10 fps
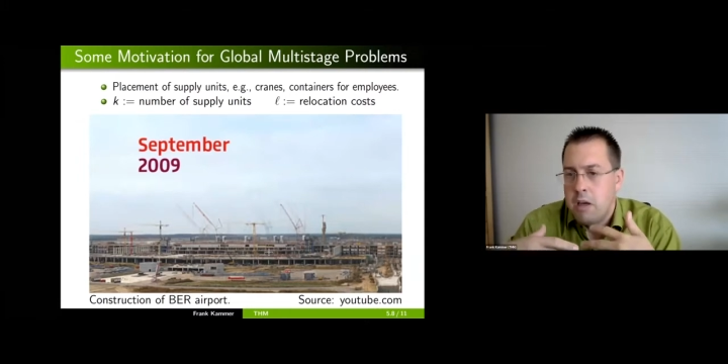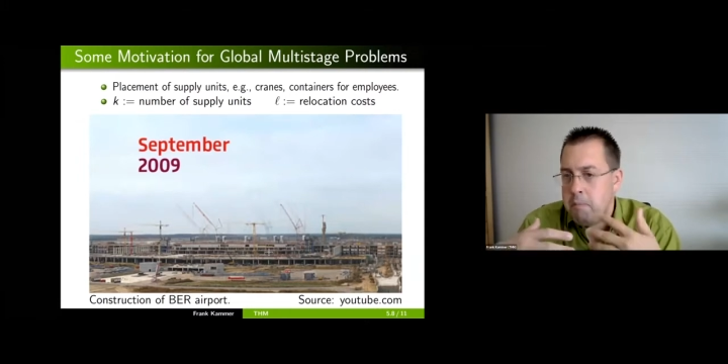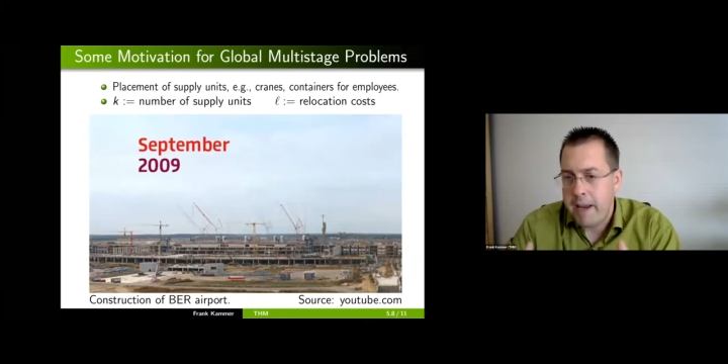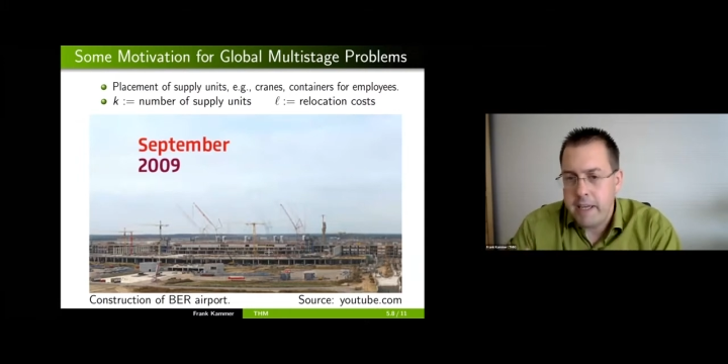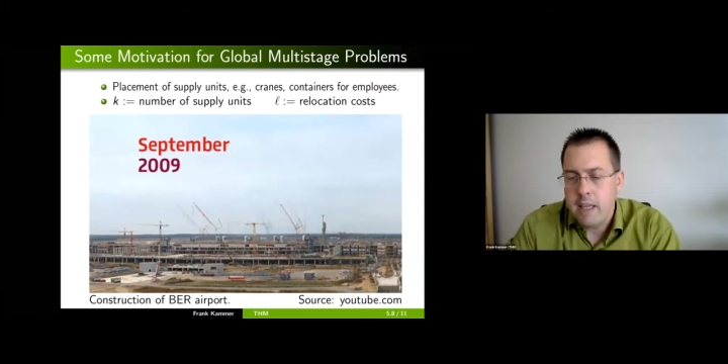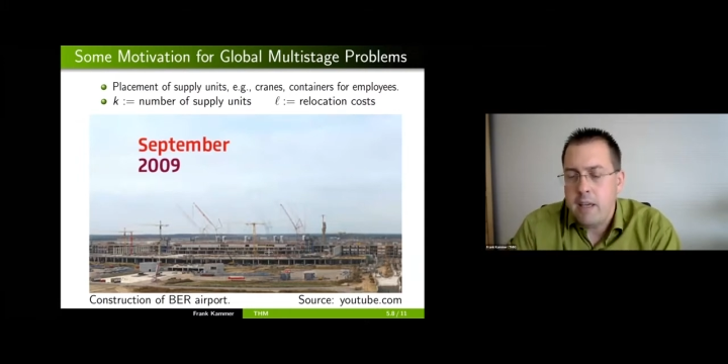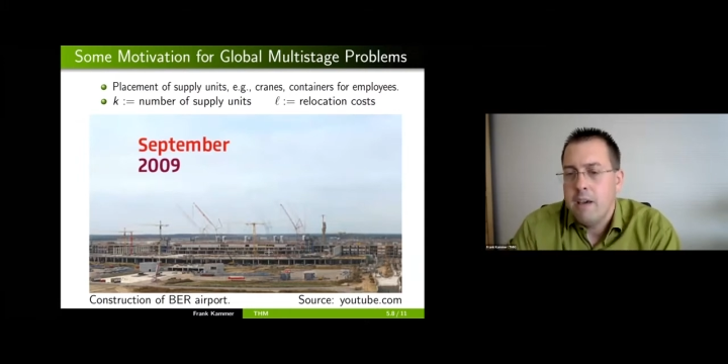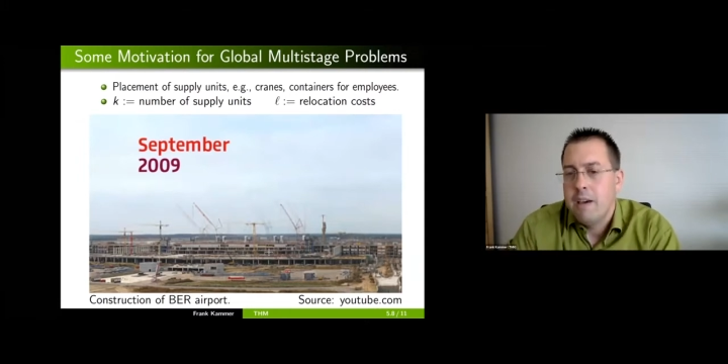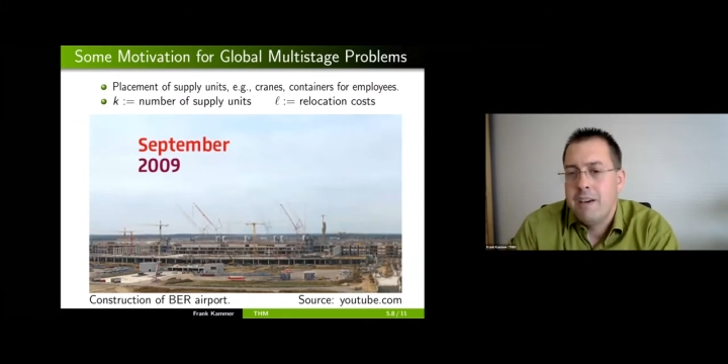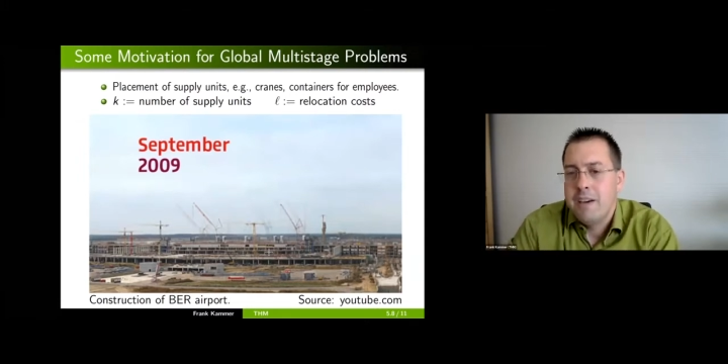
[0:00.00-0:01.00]
money
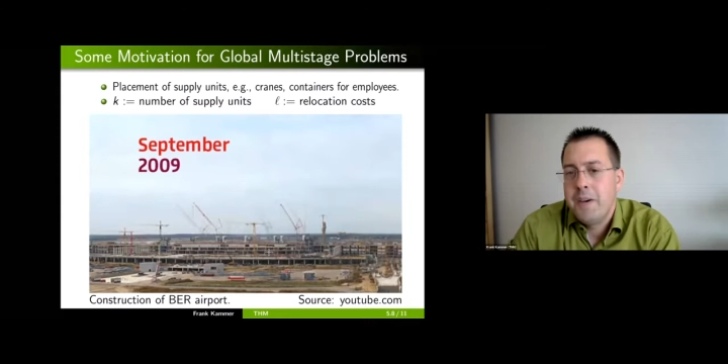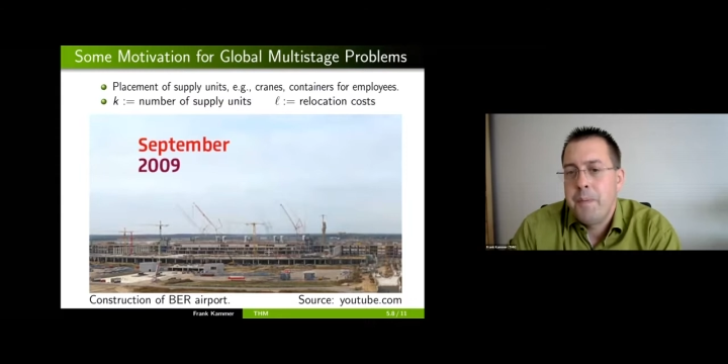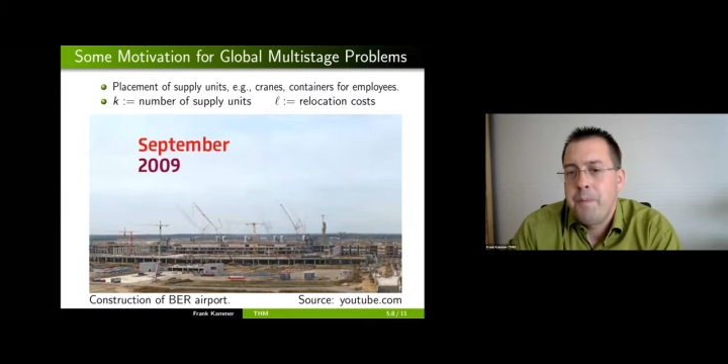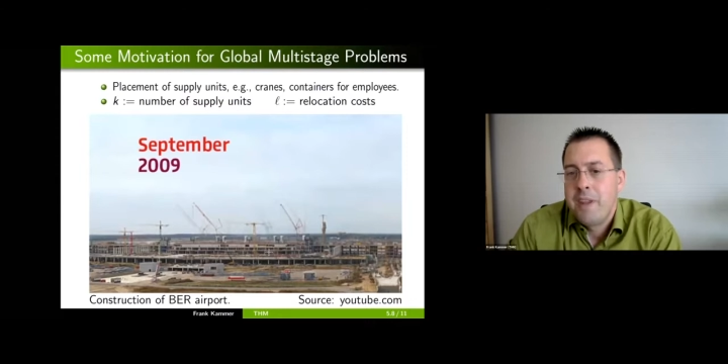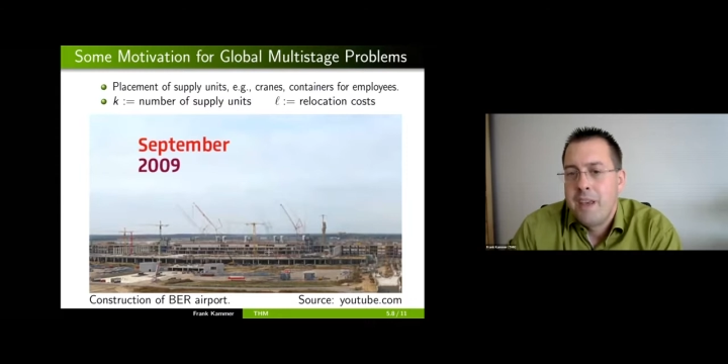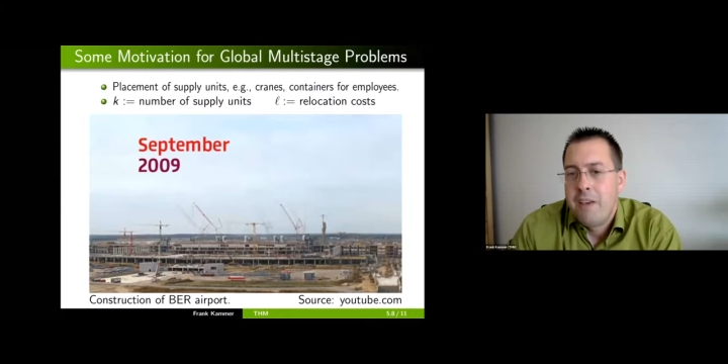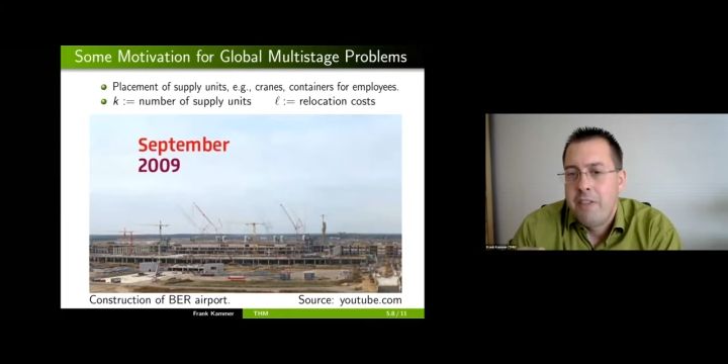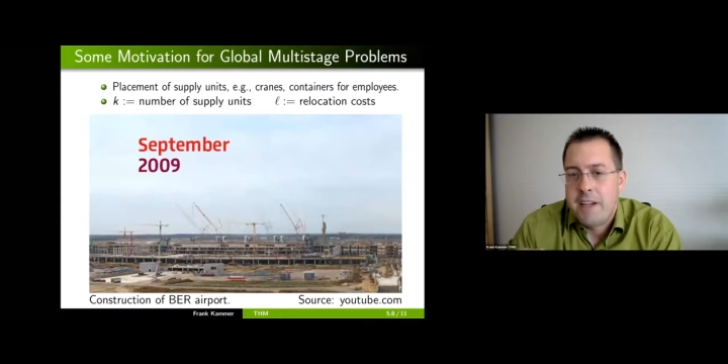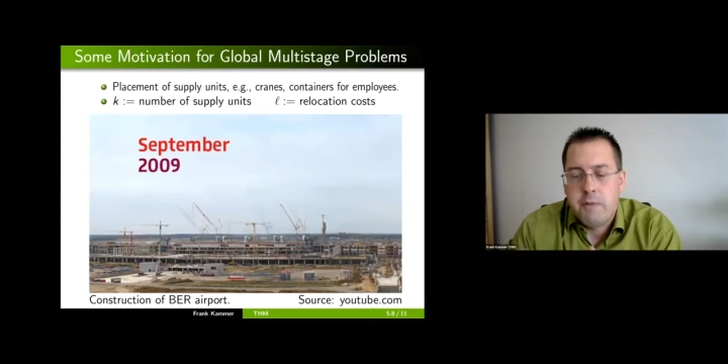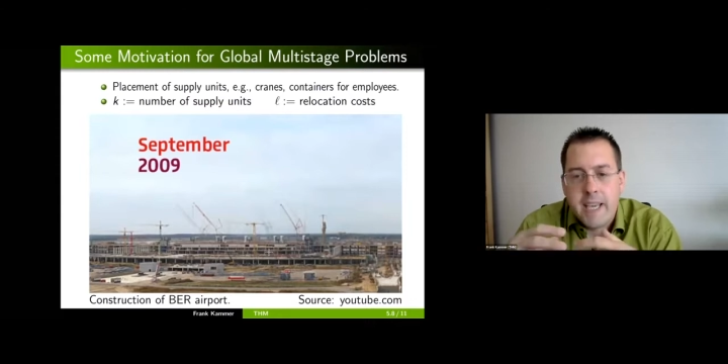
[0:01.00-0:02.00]

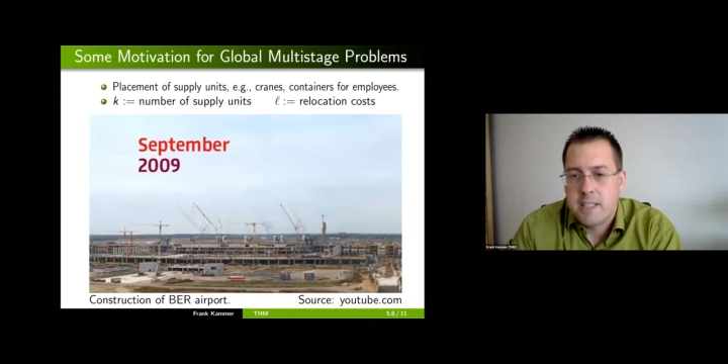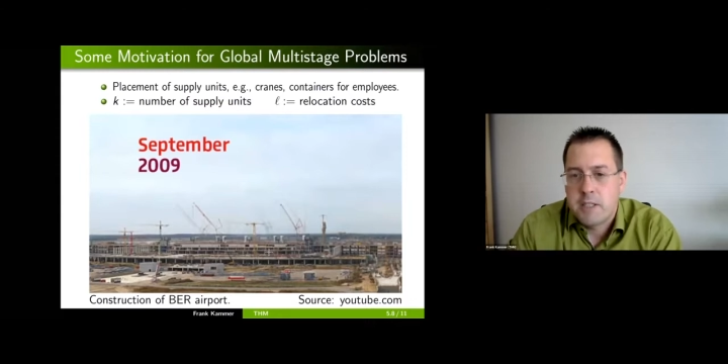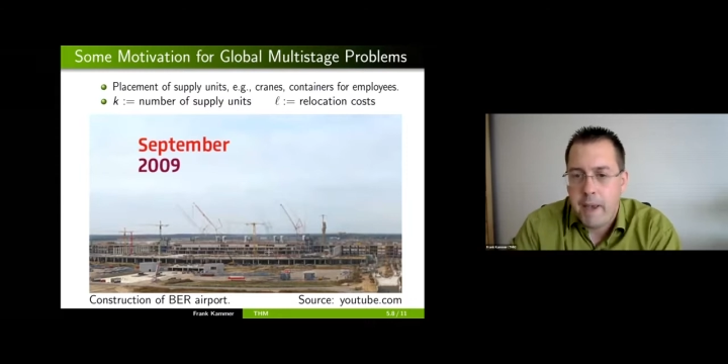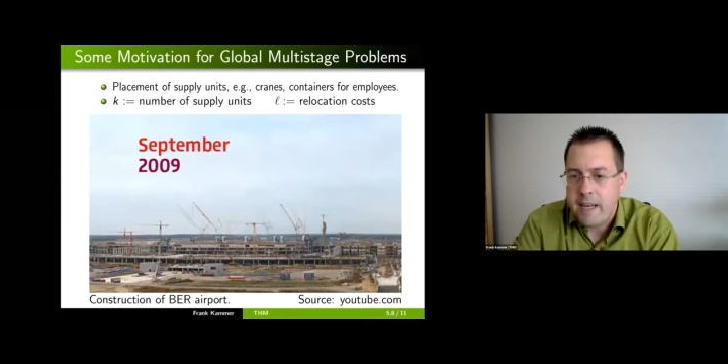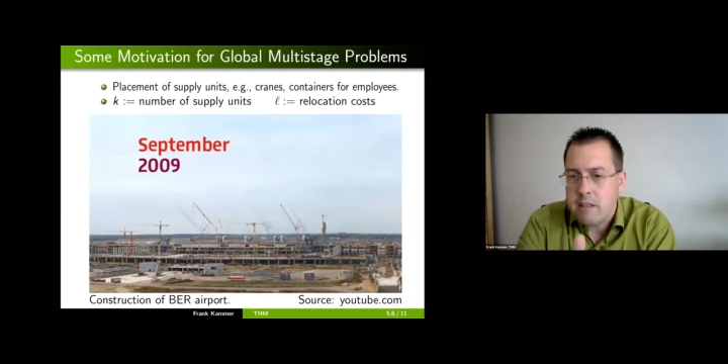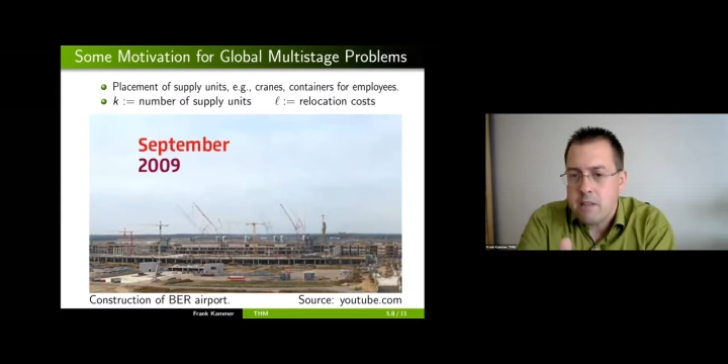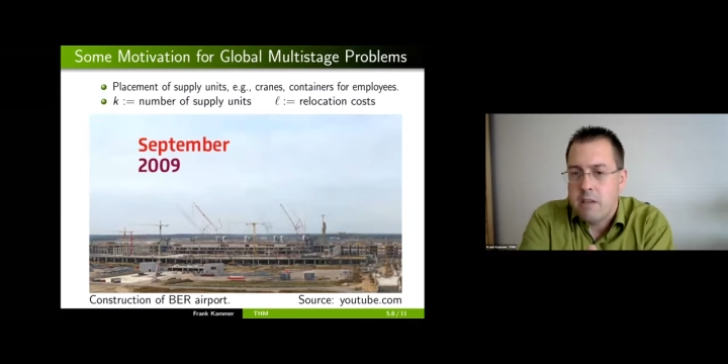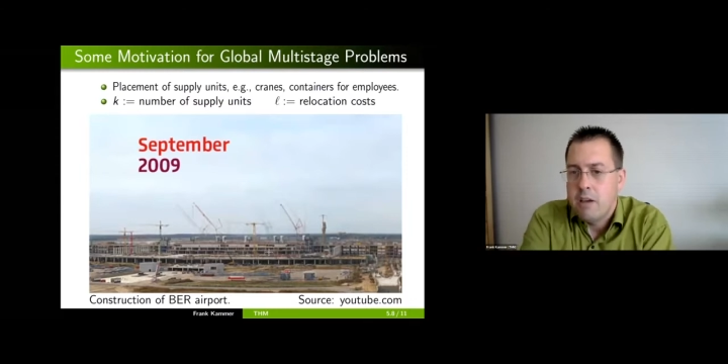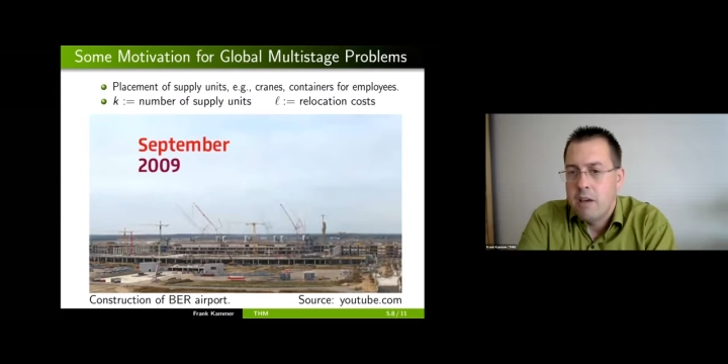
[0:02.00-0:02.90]
that we can spend